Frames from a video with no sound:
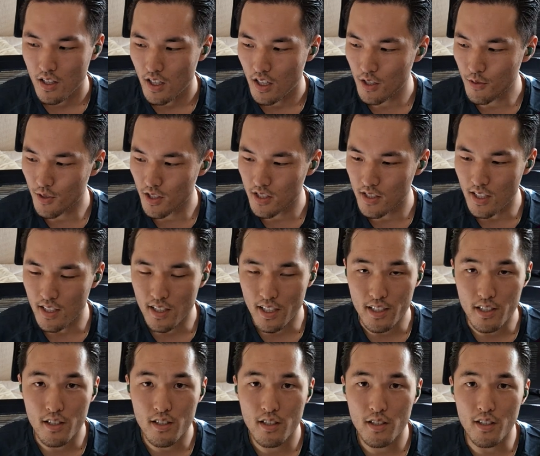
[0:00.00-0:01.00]
do you want to say it?
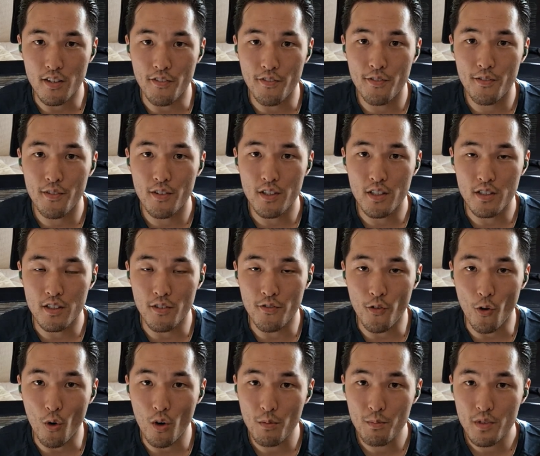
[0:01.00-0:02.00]
Like
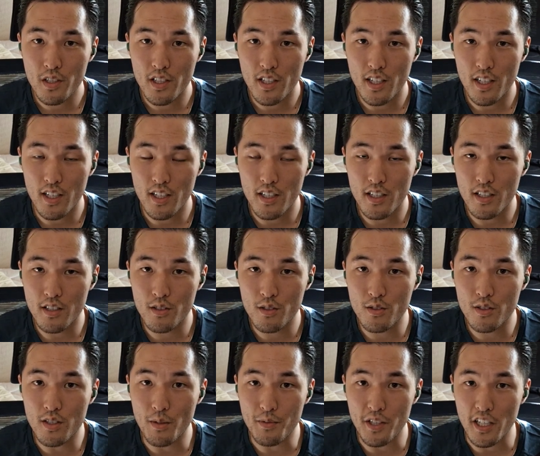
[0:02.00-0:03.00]
deformed
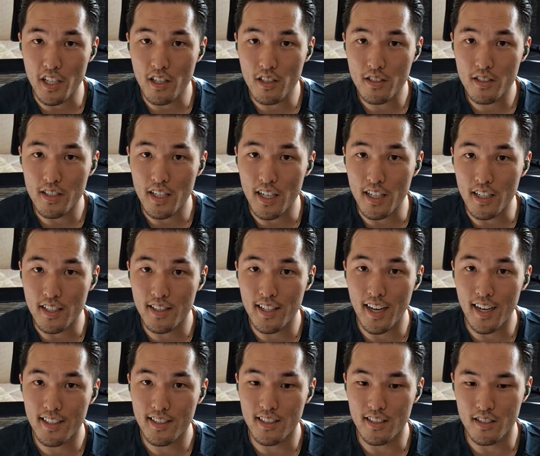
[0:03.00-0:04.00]
into something else and
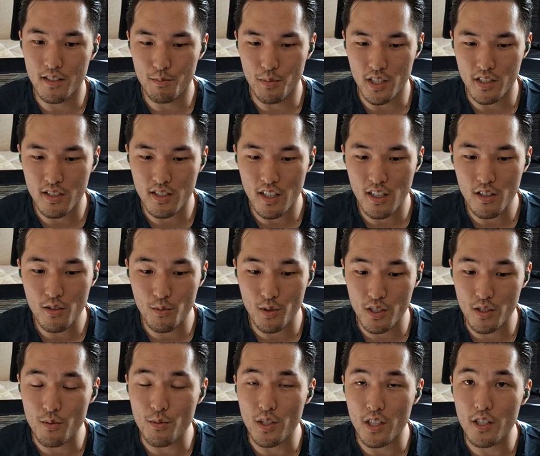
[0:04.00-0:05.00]
attacked us. But Saren
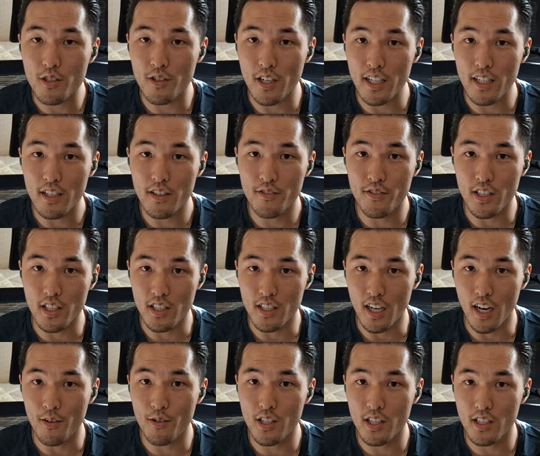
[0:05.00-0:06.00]
was a really great villain.
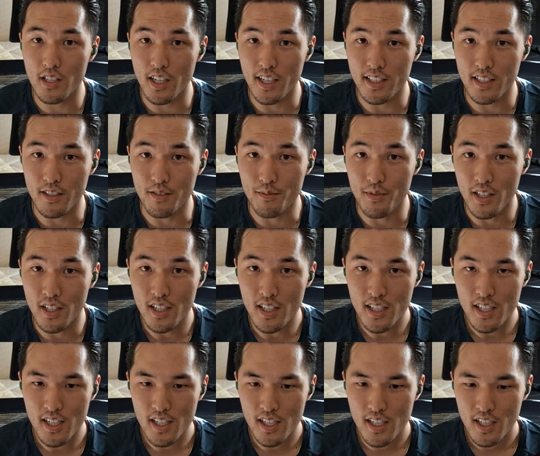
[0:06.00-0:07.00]
I really liked him.
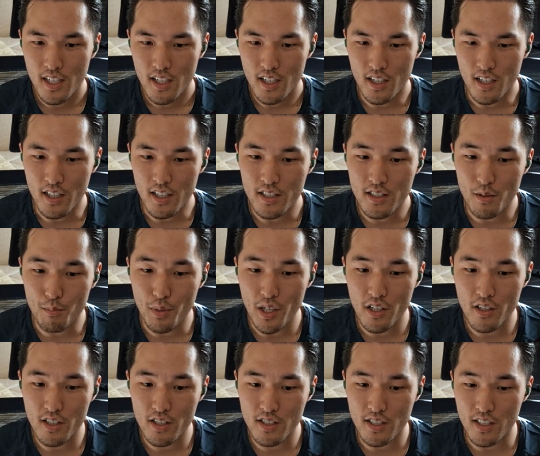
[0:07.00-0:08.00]
His
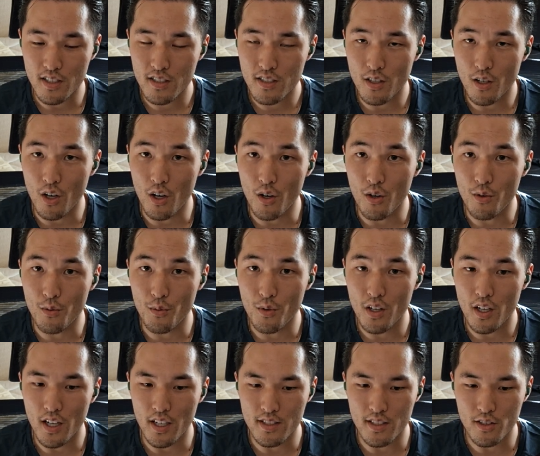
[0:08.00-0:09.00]
appearance as a
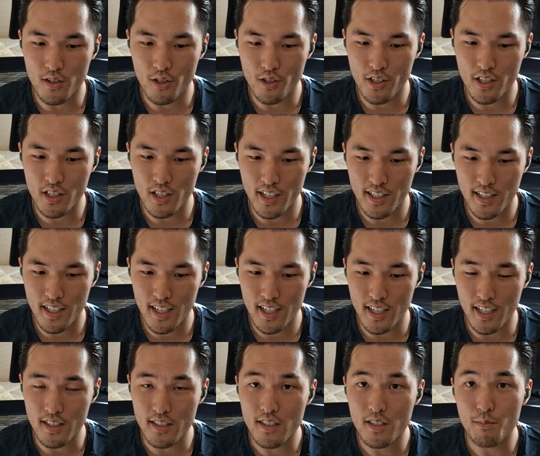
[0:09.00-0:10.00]
Turian like
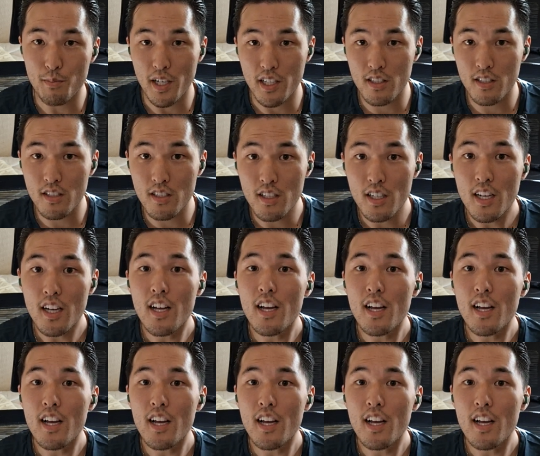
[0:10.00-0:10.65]
that and the Spectre...